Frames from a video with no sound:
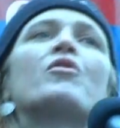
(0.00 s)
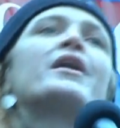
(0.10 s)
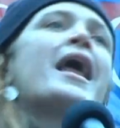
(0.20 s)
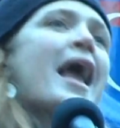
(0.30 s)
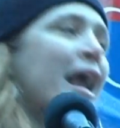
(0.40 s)

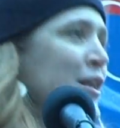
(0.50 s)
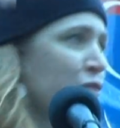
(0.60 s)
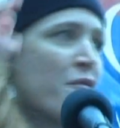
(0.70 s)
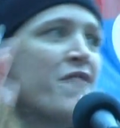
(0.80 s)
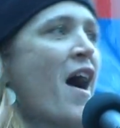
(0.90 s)
grenades
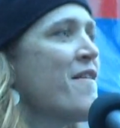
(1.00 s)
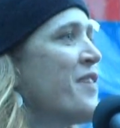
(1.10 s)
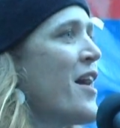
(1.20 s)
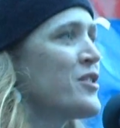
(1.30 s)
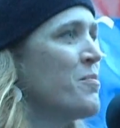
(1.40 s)
from
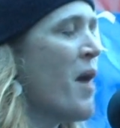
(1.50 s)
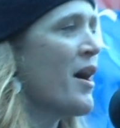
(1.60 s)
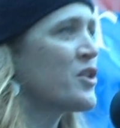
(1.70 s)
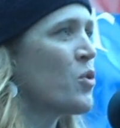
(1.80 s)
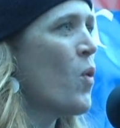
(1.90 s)
5,000
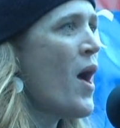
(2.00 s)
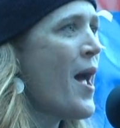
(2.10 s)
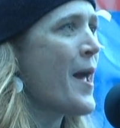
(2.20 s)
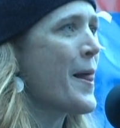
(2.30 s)
miles away.